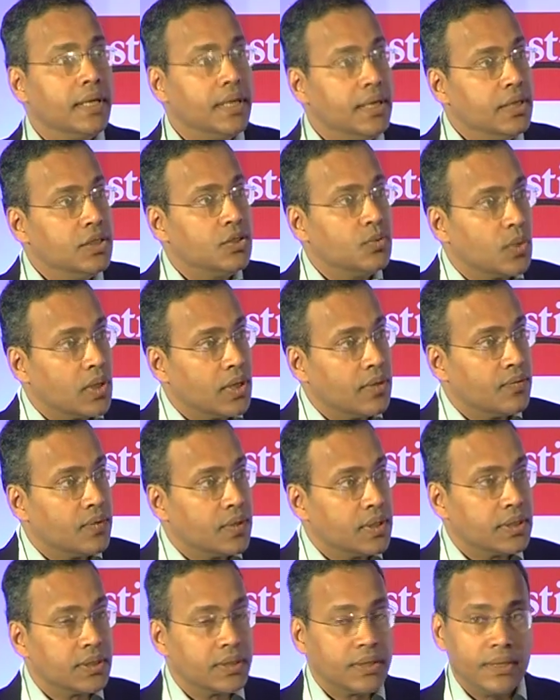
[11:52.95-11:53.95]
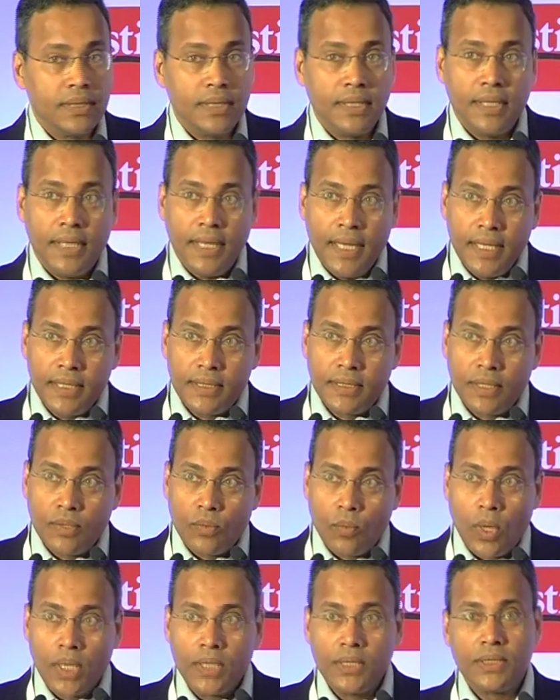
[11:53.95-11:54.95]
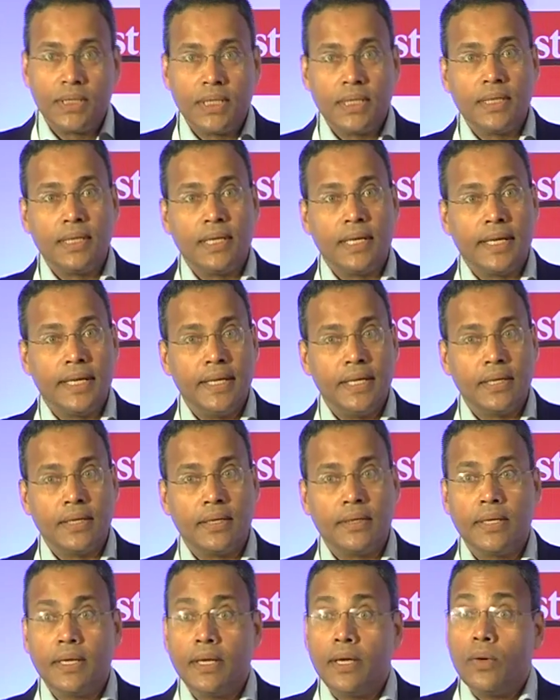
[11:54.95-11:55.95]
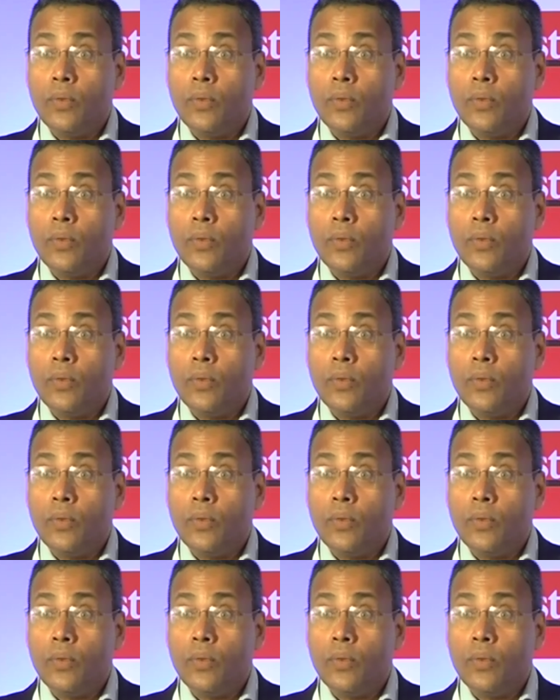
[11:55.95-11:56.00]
each one of us takes that one single idea